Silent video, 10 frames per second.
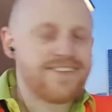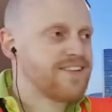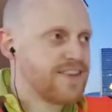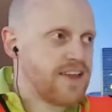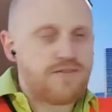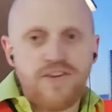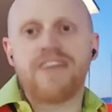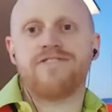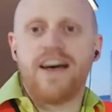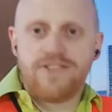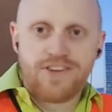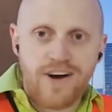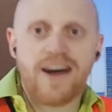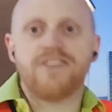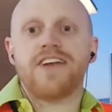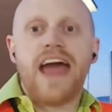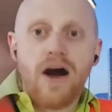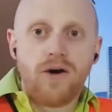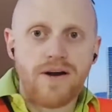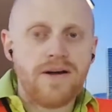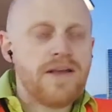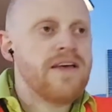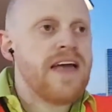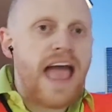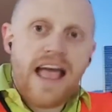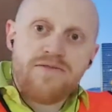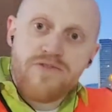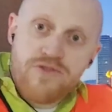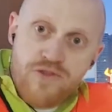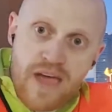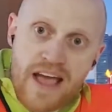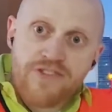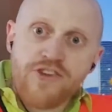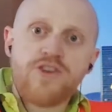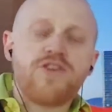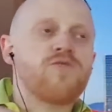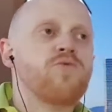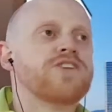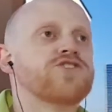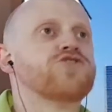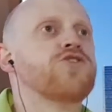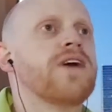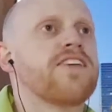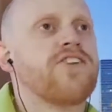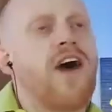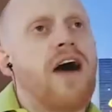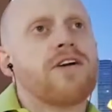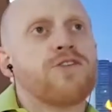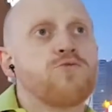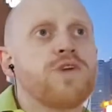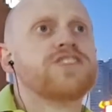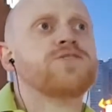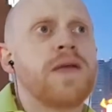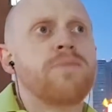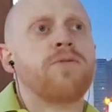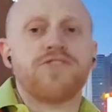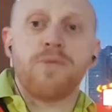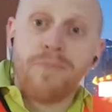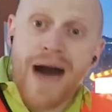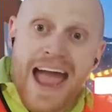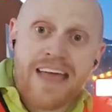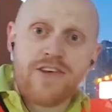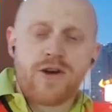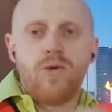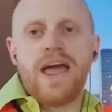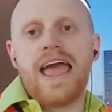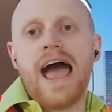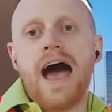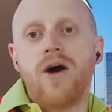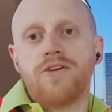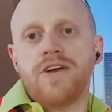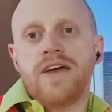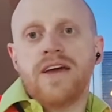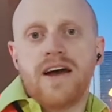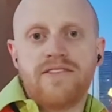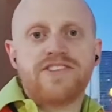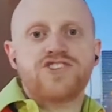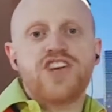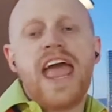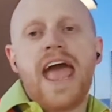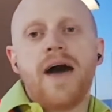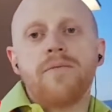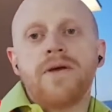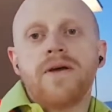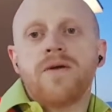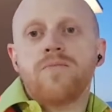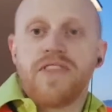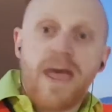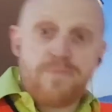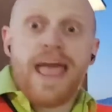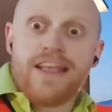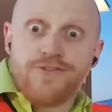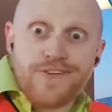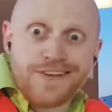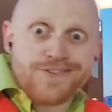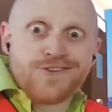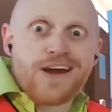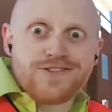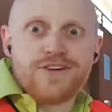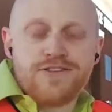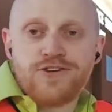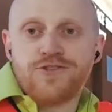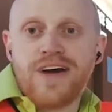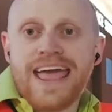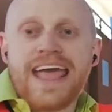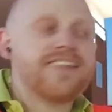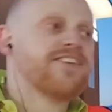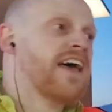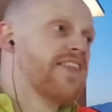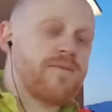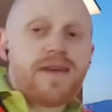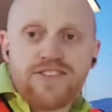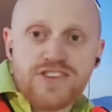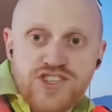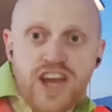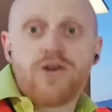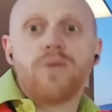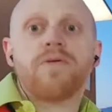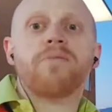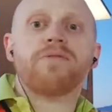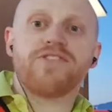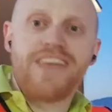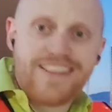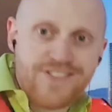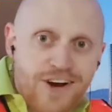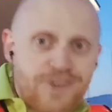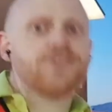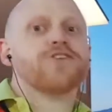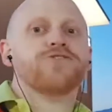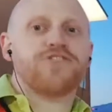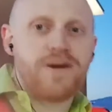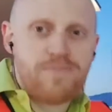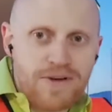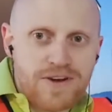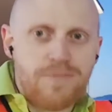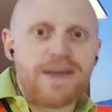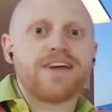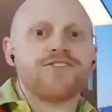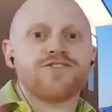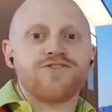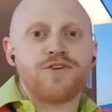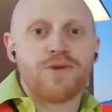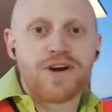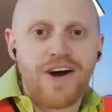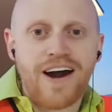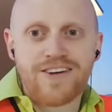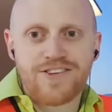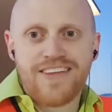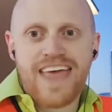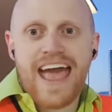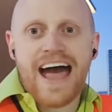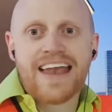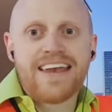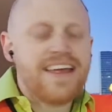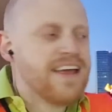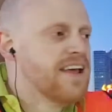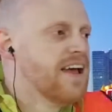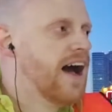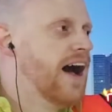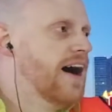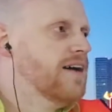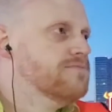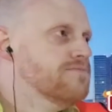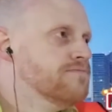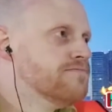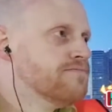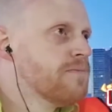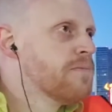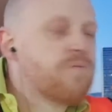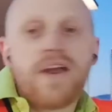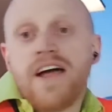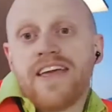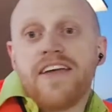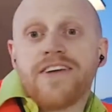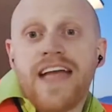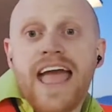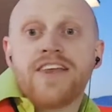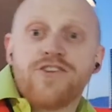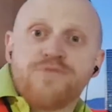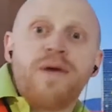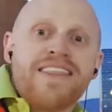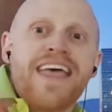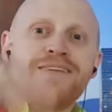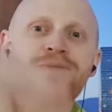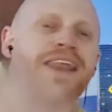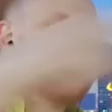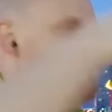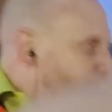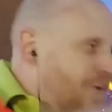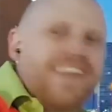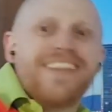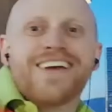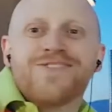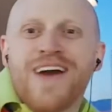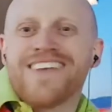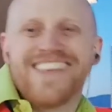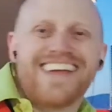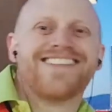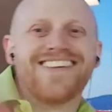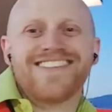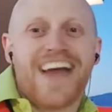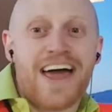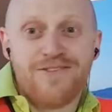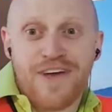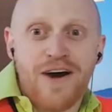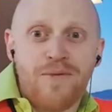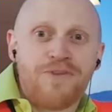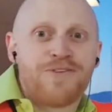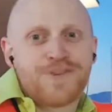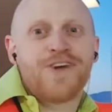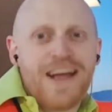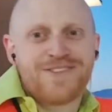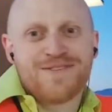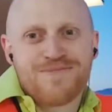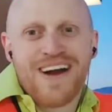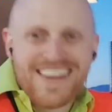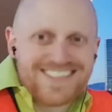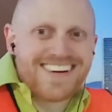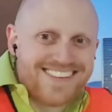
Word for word: So that's another 5,000 cars an hour. And so you, what you're doing is allowing the rich people to buy their way out of the jam but that pays for the construction of the new lanes. That makes the general purpose lanes start to loosen up a little bit because there's fewer cars on that. Um, but on the other hand, you spent that money building the express lane, so it's not available for your transit project.